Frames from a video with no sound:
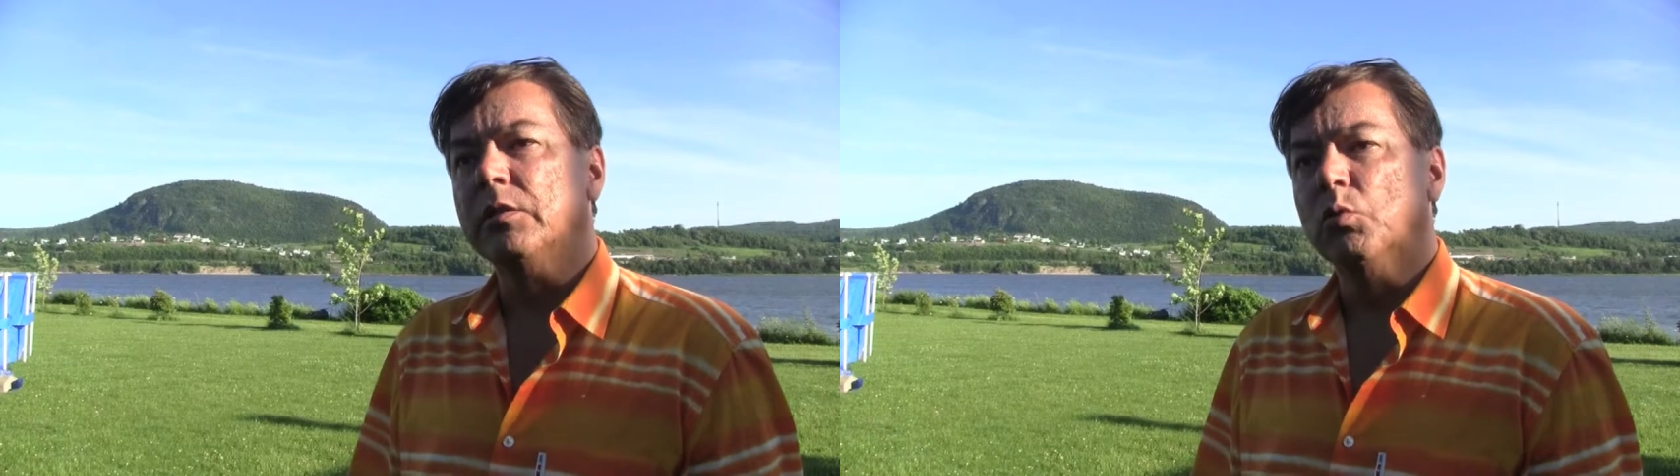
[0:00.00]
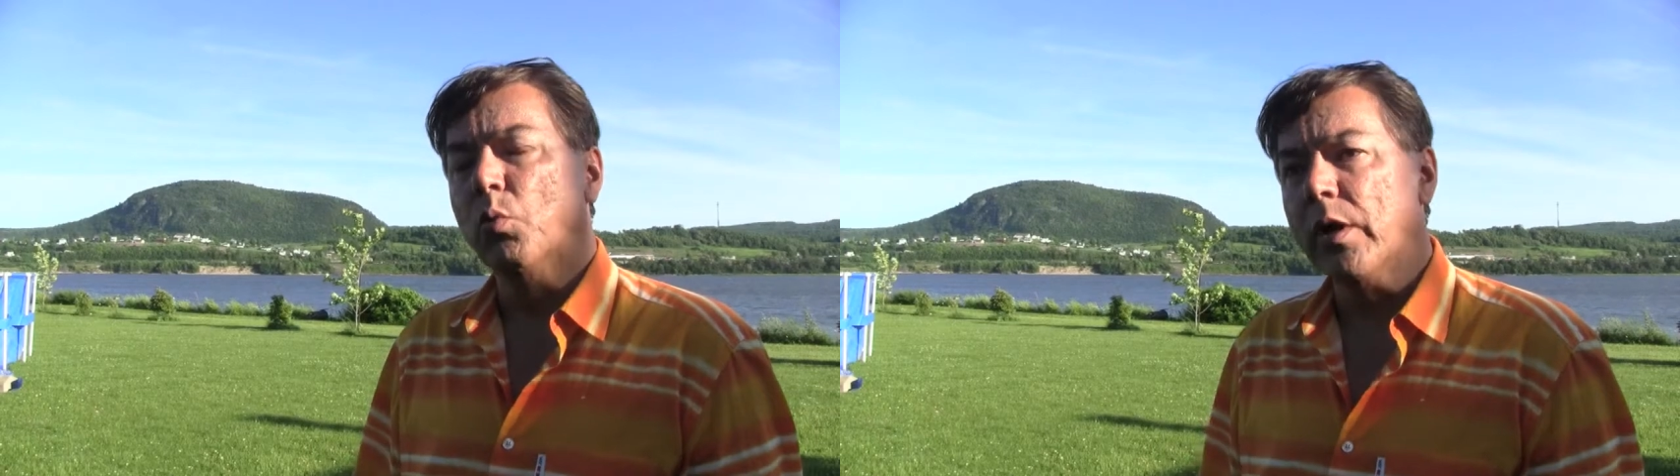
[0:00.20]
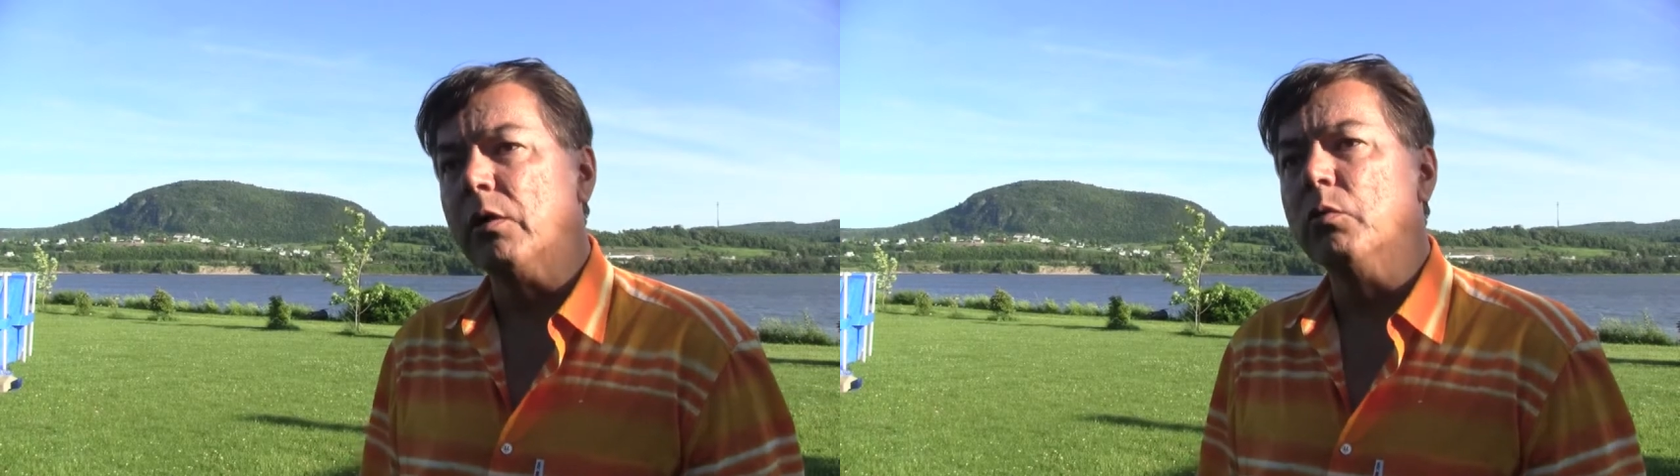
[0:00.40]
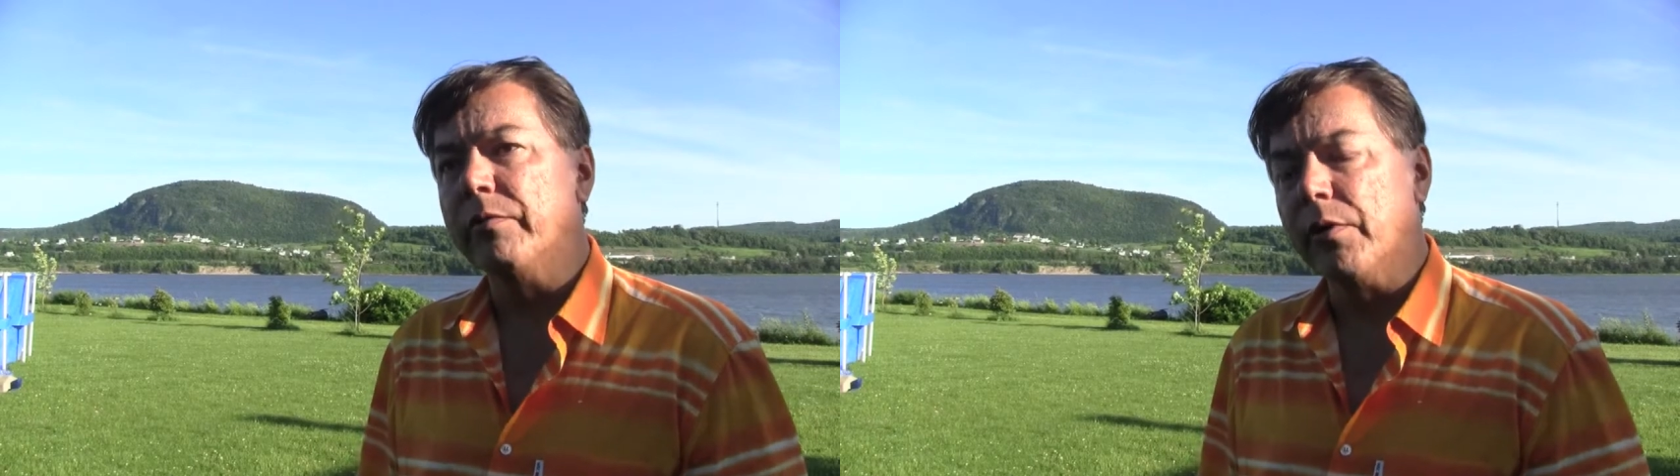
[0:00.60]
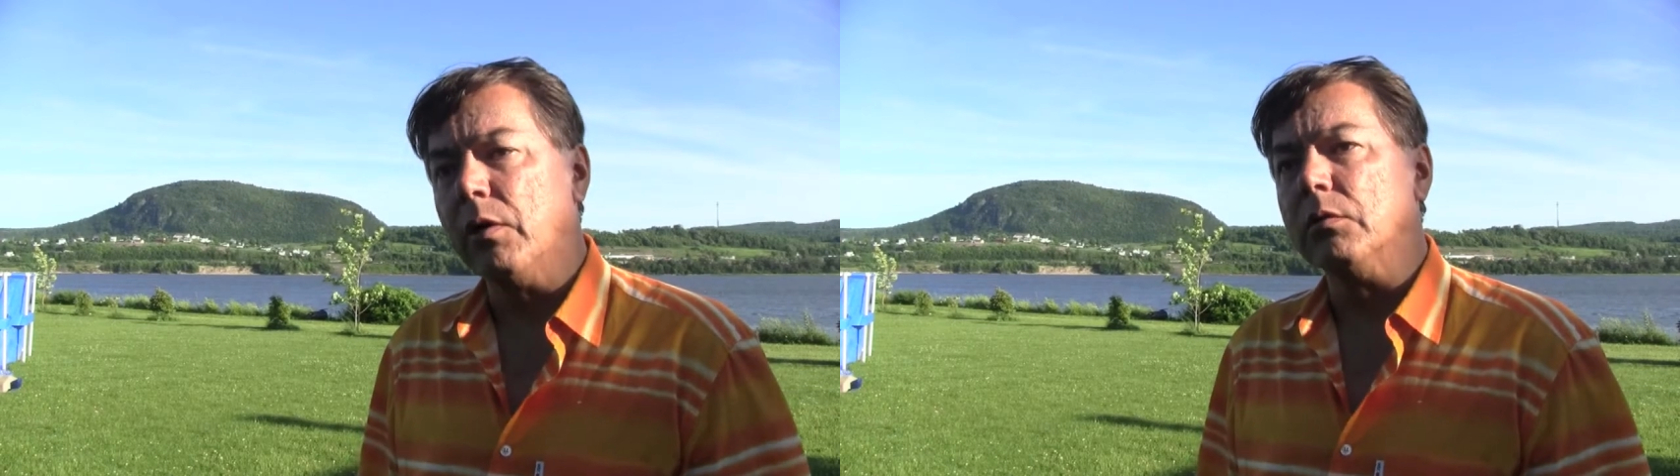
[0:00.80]
the
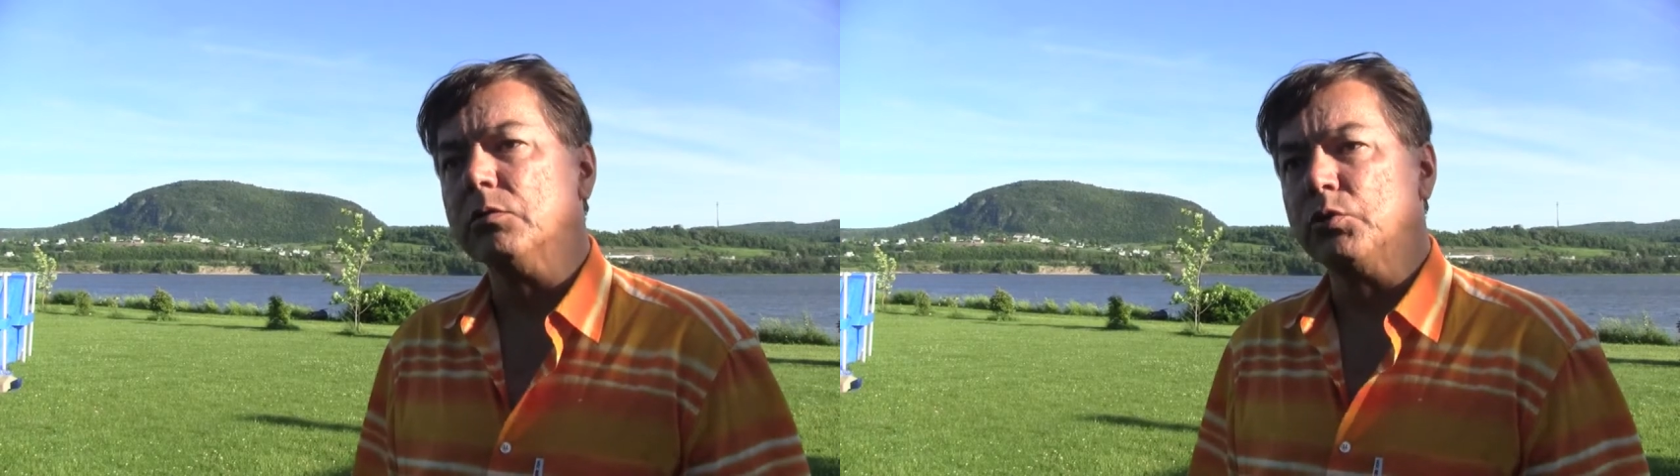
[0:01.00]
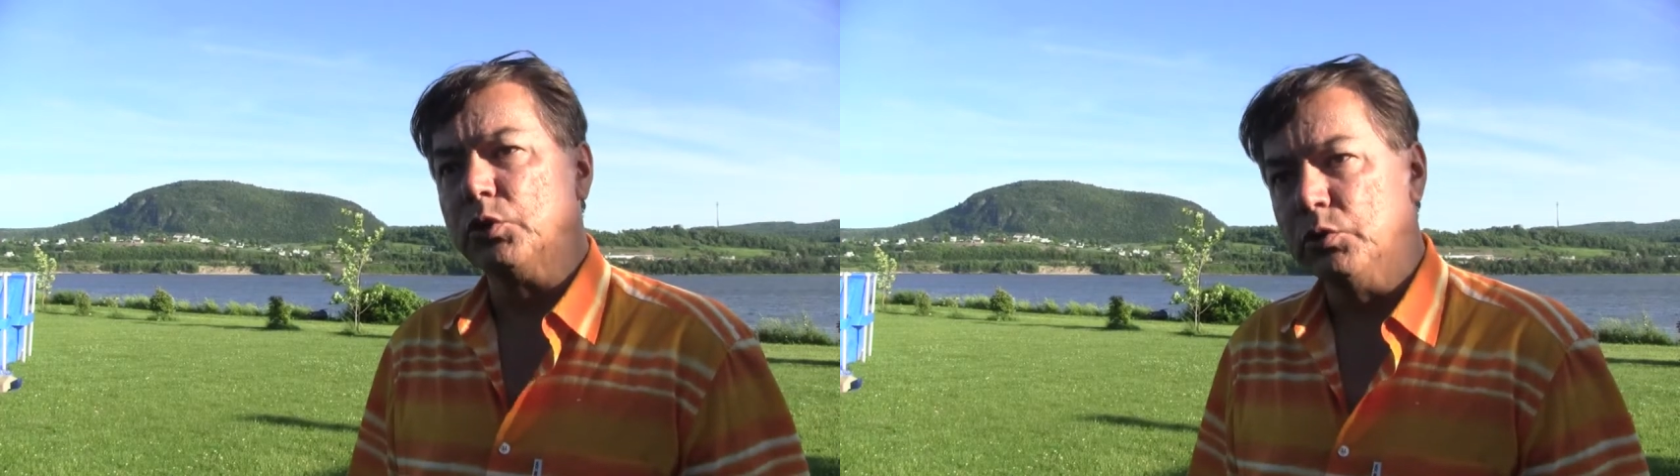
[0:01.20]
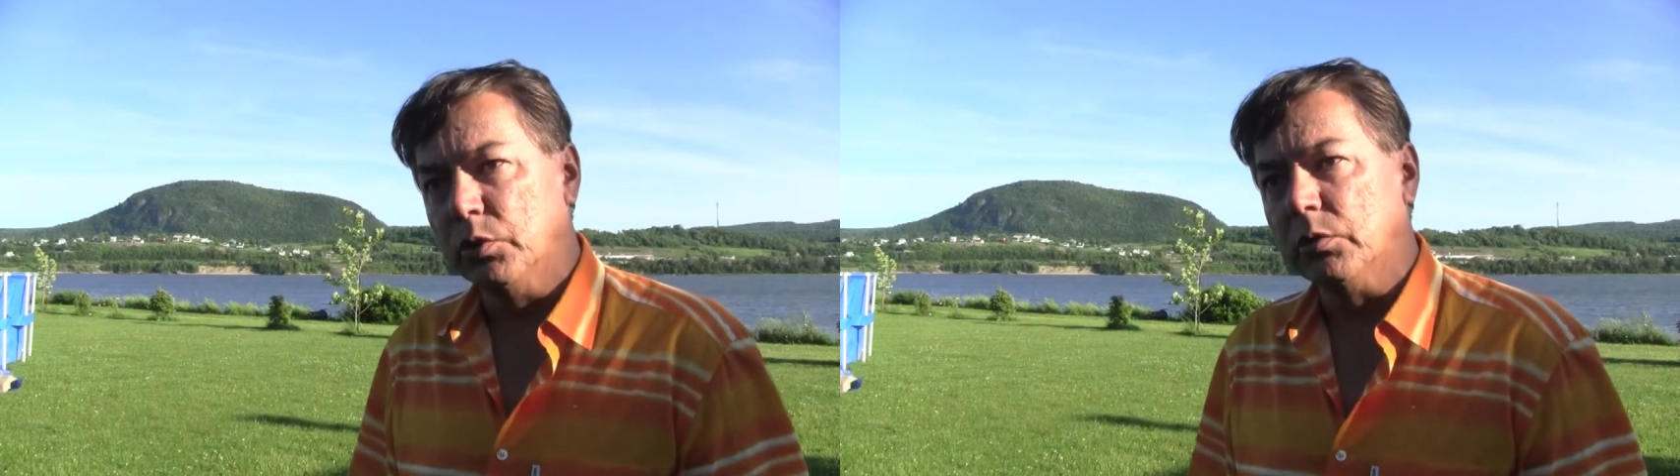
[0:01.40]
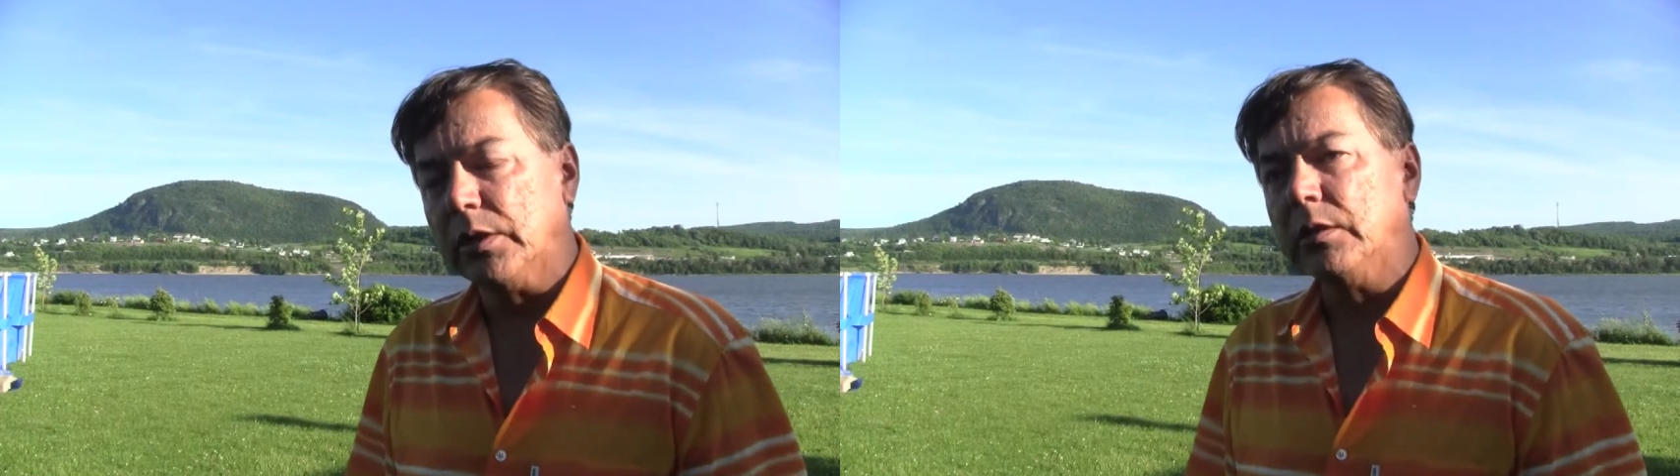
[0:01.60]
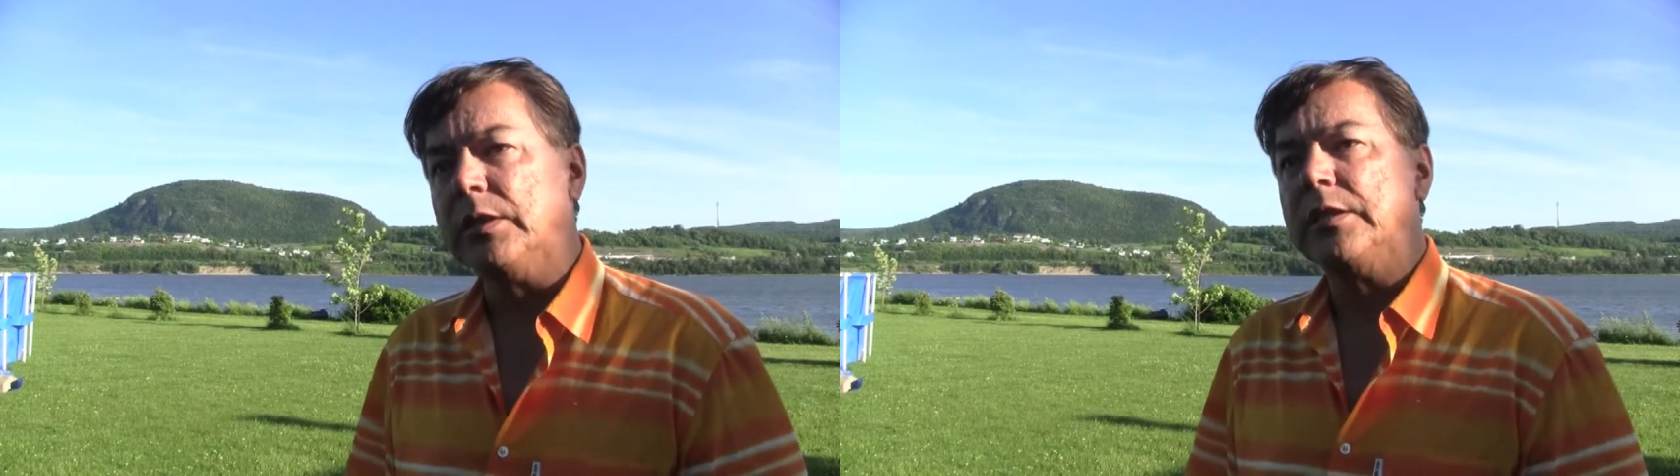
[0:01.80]
wherewithal to do it.